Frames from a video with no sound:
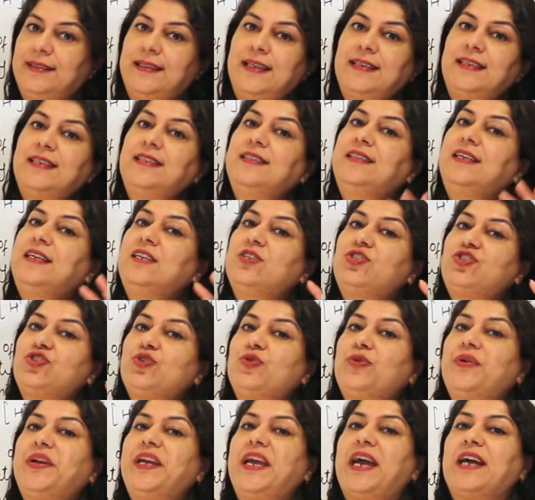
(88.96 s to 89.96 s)
That in these
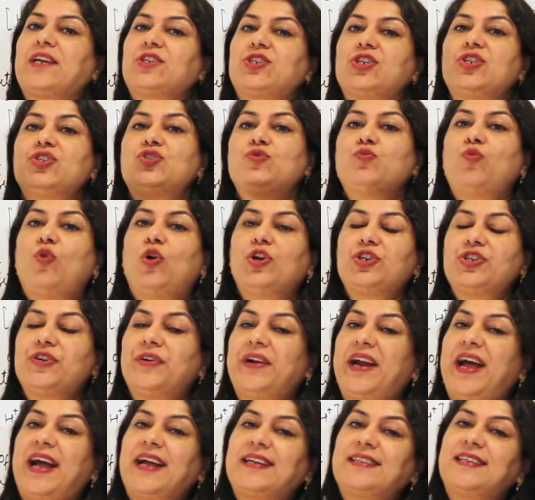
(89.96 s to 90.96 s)
two reactions,
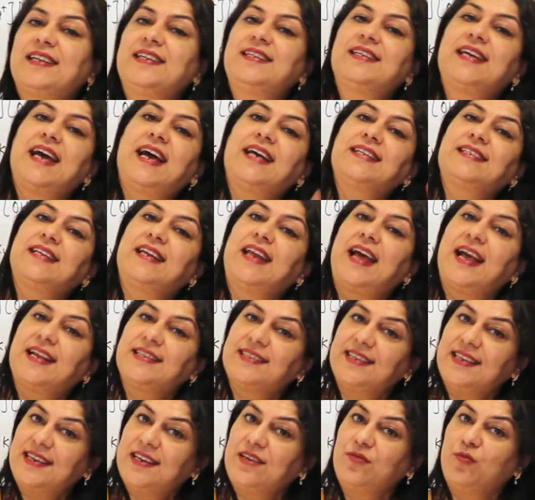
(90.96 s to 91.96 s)
water acted as an
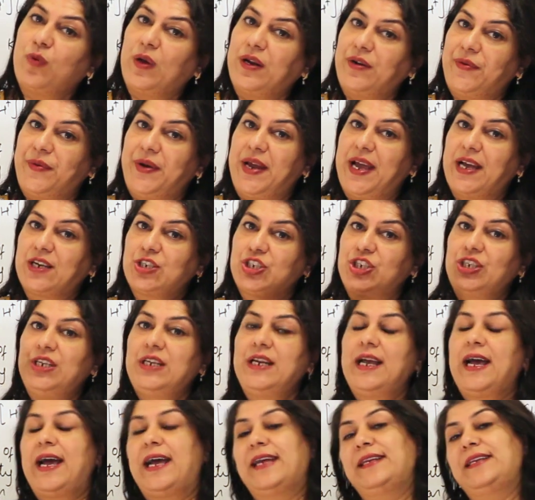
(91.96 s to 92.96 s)
acid in one
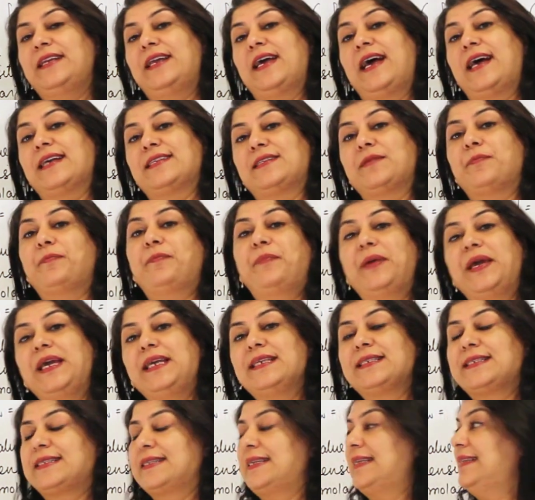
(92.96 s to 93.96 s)
reaction and as a
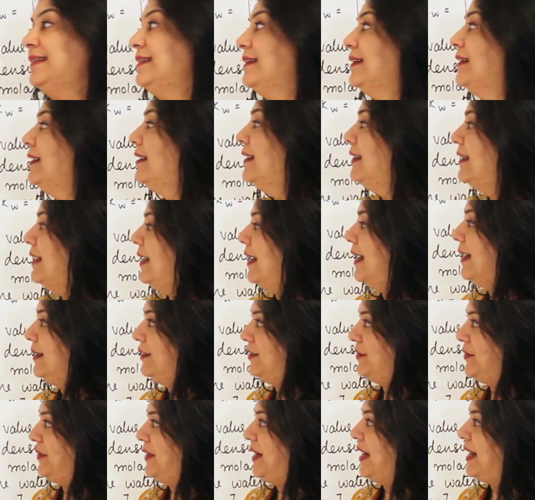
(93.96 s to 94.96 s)
base in the
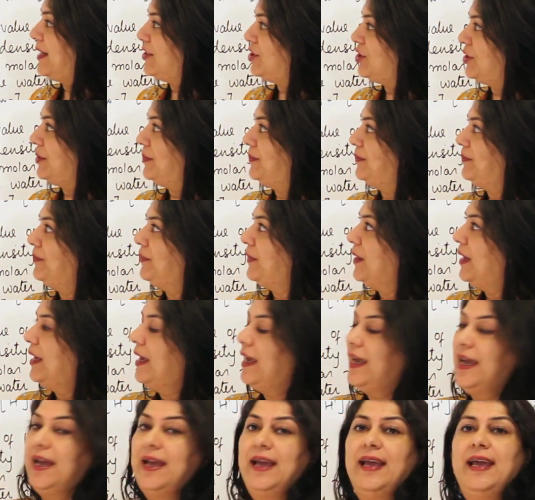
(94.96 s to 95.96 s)
other reaction.
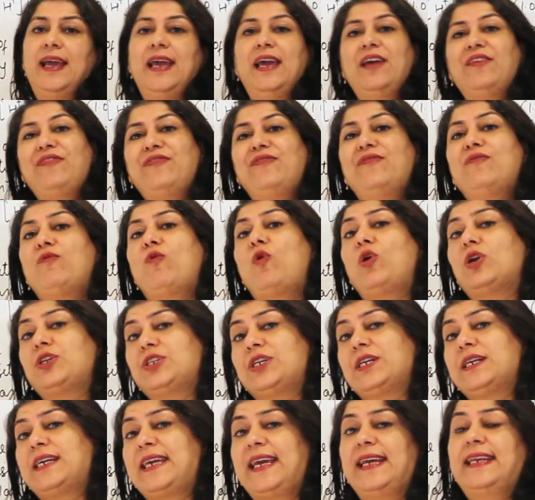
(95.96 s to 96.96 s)
If
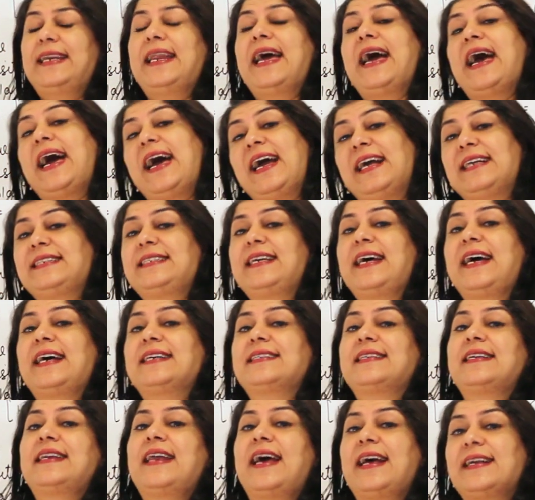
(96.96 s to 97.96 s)
water can act
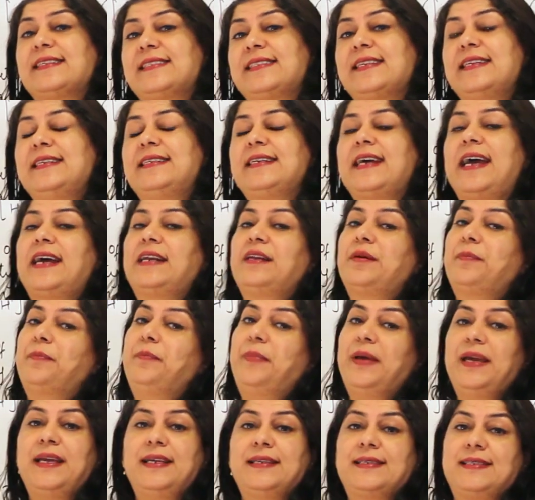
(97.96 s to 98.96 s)
as an acid and a
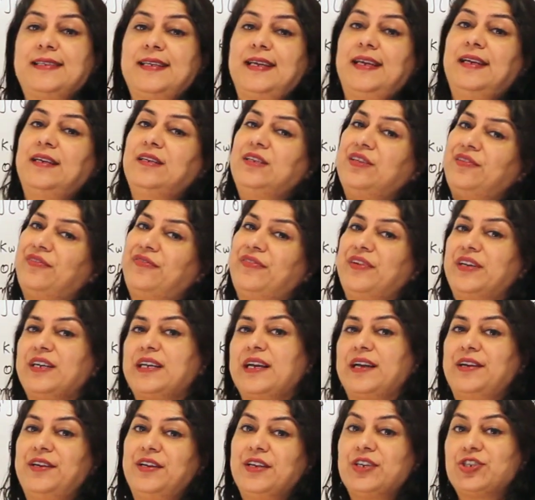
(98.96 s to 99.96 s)
base in
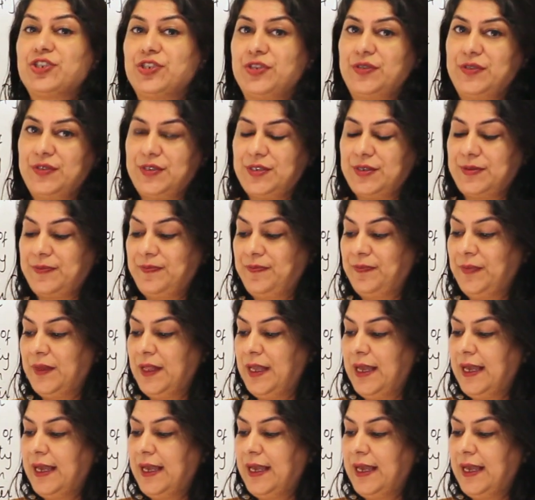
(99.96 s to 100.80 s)
different conditions,